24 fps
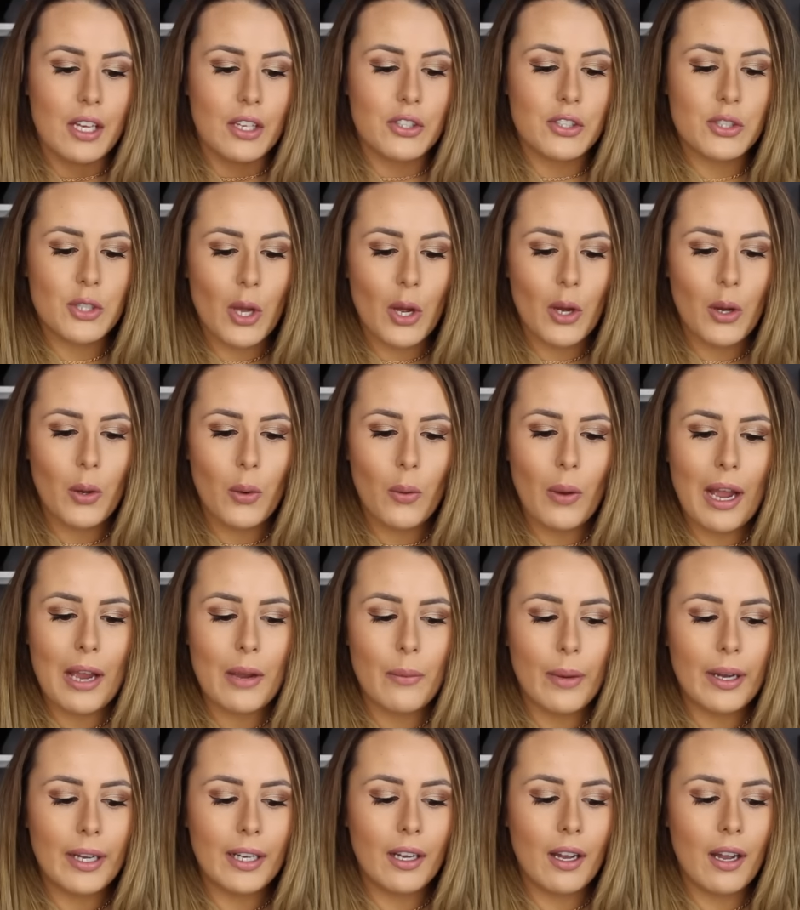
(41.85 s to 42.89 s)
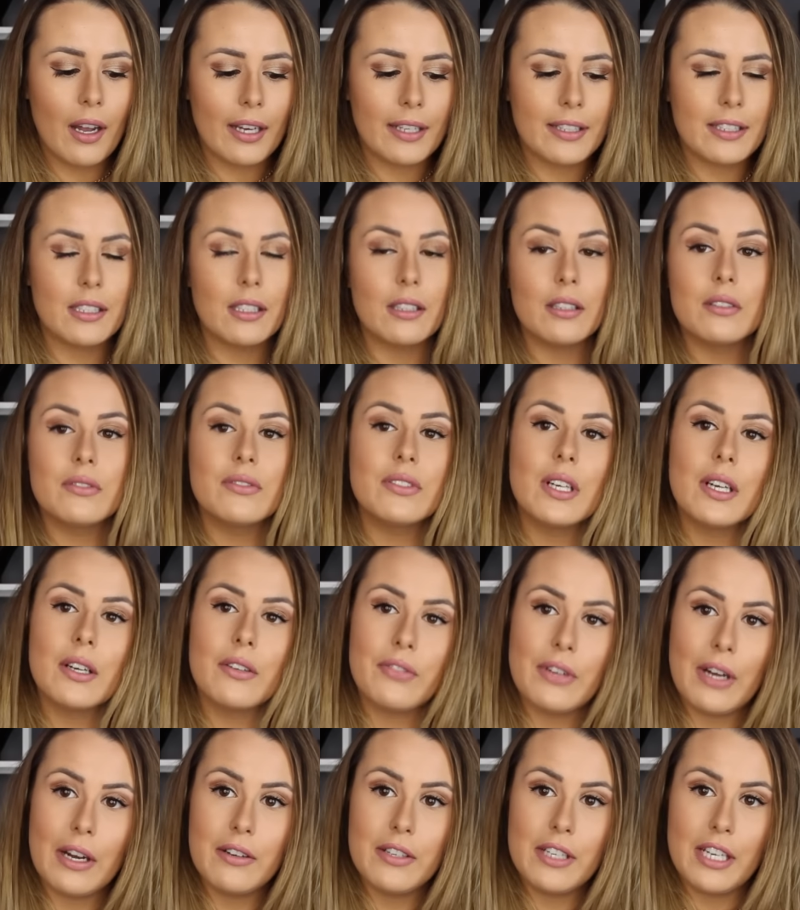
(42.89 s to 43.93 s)
So I went kind
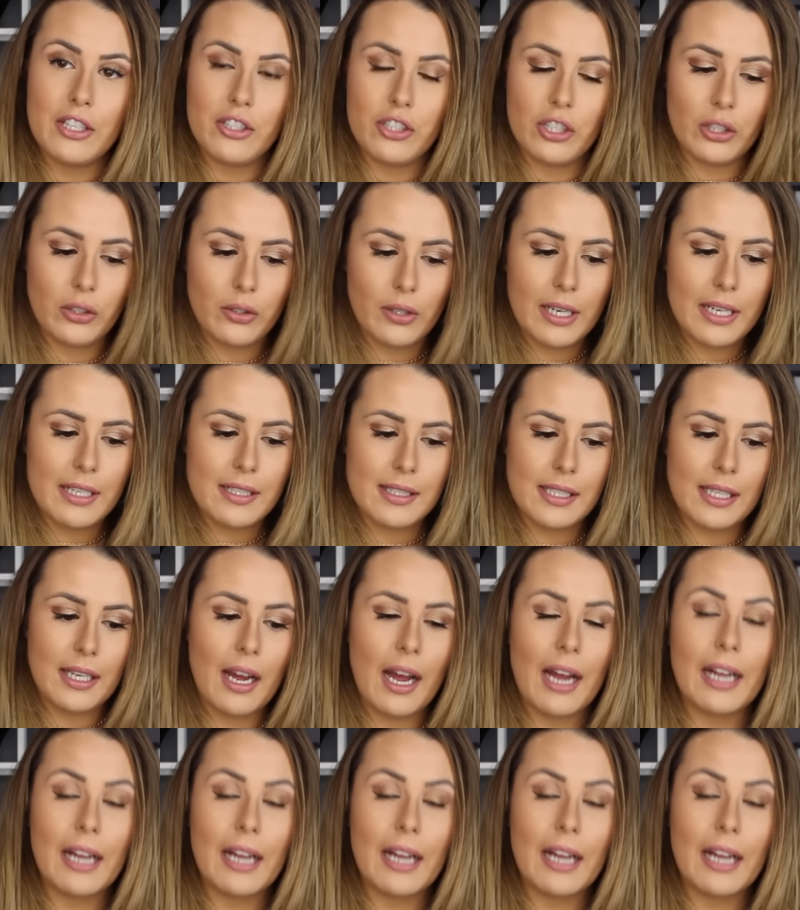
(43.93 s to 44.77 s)
of foundation crazy.